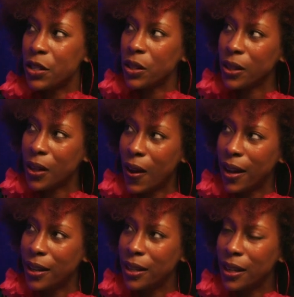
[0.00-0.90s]
just
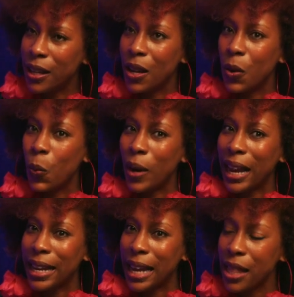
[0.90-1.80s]
thought, when
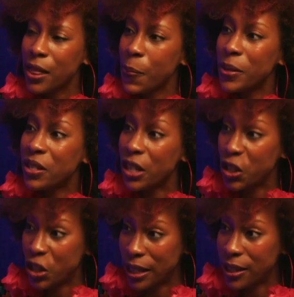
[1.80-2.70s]
I get in the
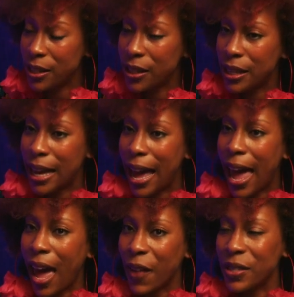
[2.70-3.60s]
position, I
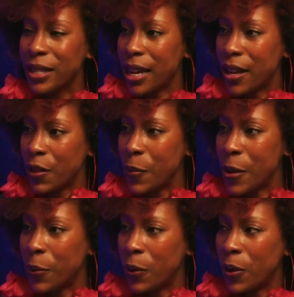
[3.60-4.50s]
have to take other
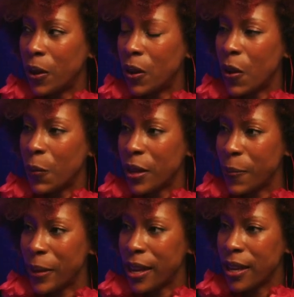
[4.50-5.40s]
people along with
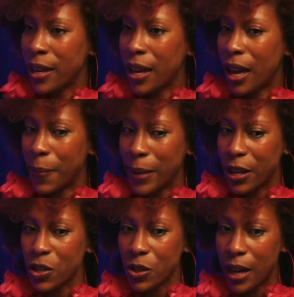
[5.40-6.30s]
me. I'm not
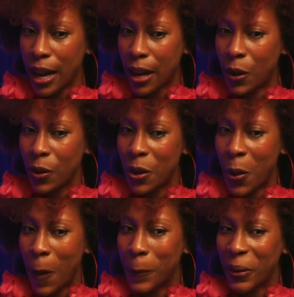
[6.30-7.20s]
sure how,
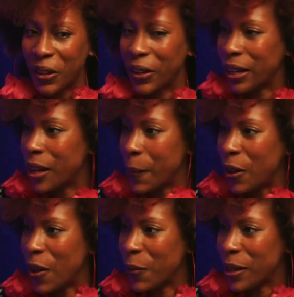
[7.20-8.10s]
but they're going to come
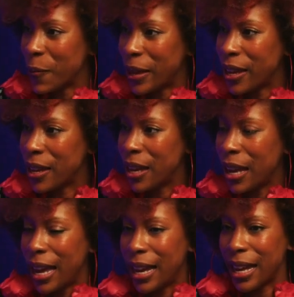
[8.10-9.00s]
along with me.
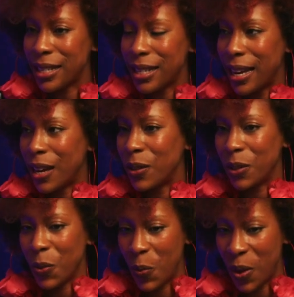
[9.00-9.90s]
And I set out
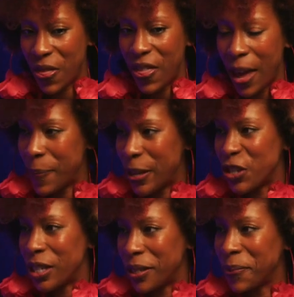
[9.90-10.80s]
with that
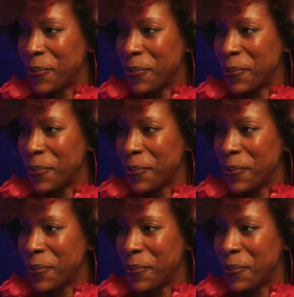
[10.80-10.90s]
mission.